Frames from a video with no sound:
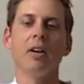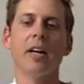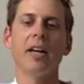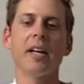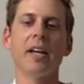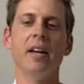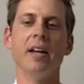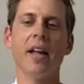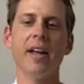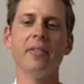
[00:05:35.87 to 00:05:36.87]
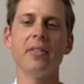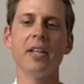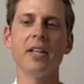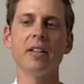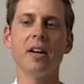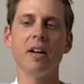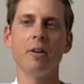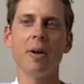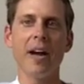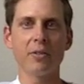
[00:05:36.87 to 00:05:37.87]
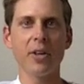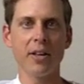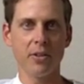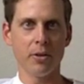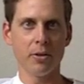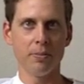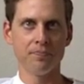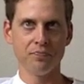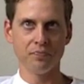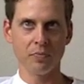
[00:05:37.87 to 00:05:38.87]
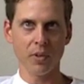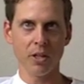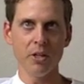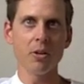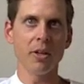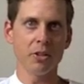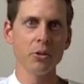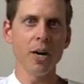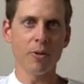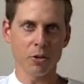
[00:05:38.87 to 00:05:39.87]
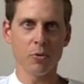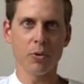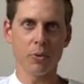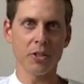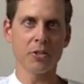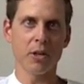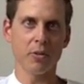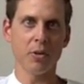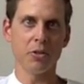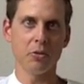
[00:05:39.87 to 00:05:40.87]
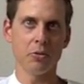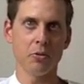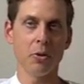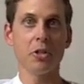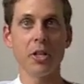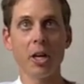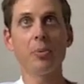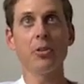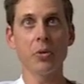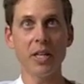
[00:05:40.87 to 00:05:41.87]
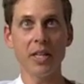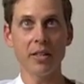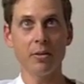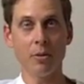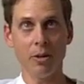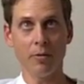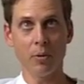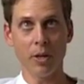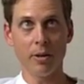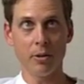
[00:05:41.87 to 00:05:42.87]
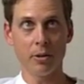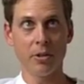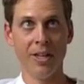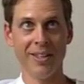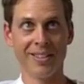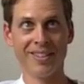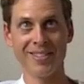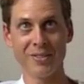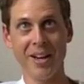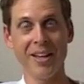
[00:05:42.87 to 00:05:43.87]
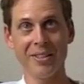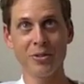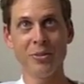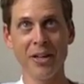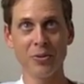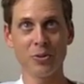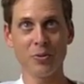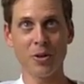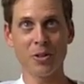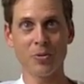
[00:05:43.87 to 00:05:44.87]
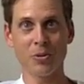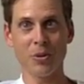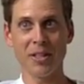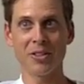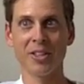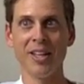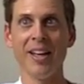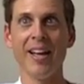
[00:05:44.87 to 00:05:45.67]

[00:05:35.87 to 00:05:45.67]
Okay, and then after that though, you know, like 2 hours before the race start, when you get up and you eat about 4 hours. I eat 2 bagels 4 hours before the race,